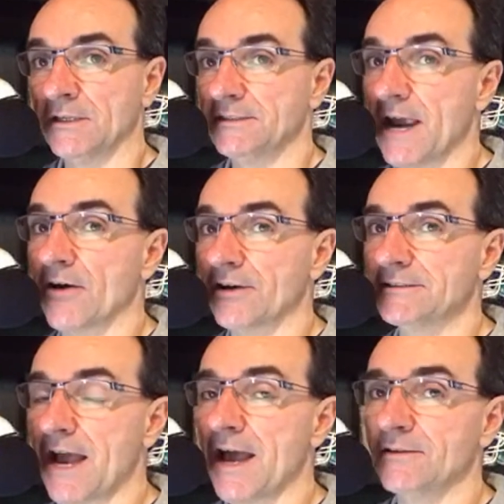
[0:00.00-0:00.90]
Diari
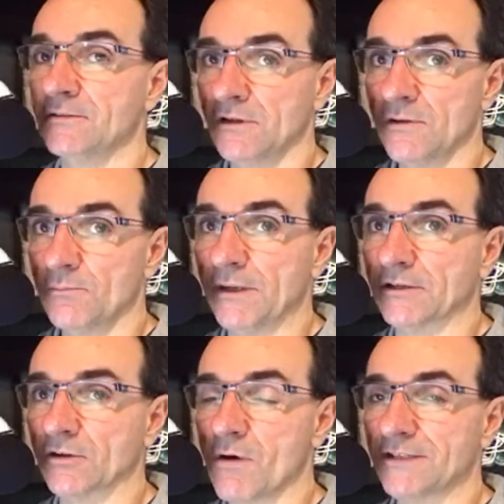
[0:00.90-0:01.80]
Todd, bigger
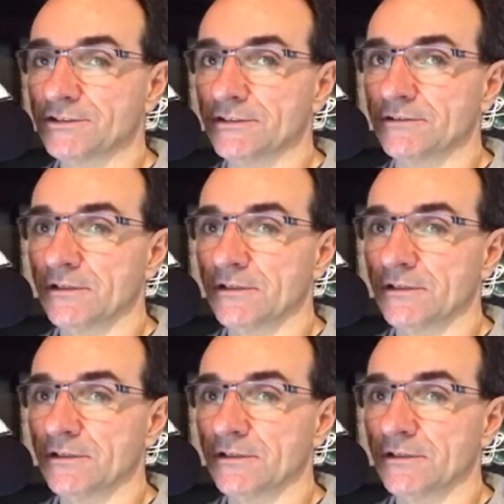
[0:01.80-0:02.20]
question.